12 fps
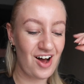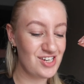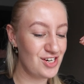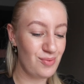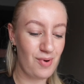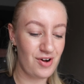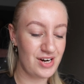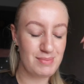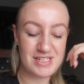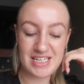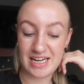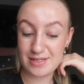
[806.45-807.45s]
I don't know what I'm going to
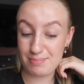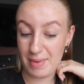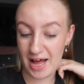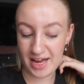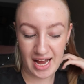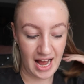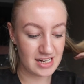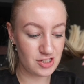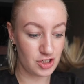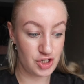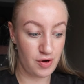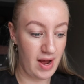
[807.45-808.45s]
be sending back, and
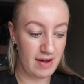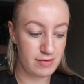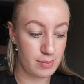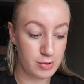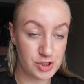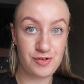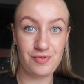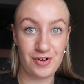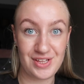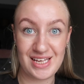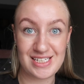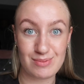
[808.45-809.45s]
I don't have the budget for
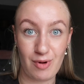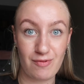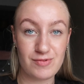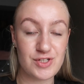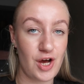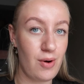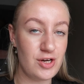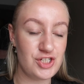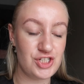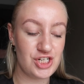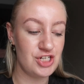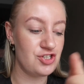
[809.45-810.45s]
it this month, so I'm
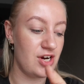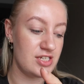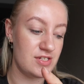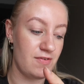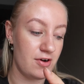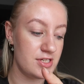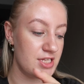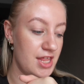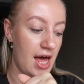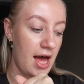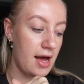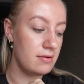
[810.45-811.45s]
just going to transfer it to
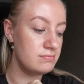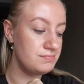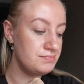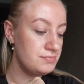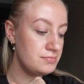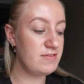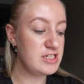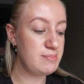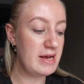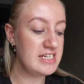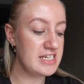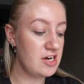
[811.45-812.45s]
there. And then for
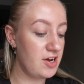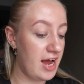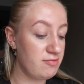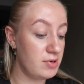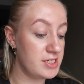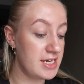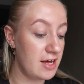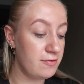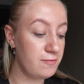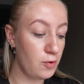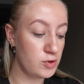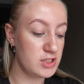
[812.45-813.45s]
spending, I gave
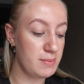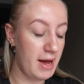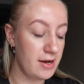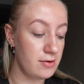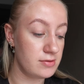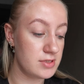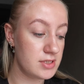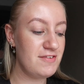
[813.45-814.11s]
myself forty pounds.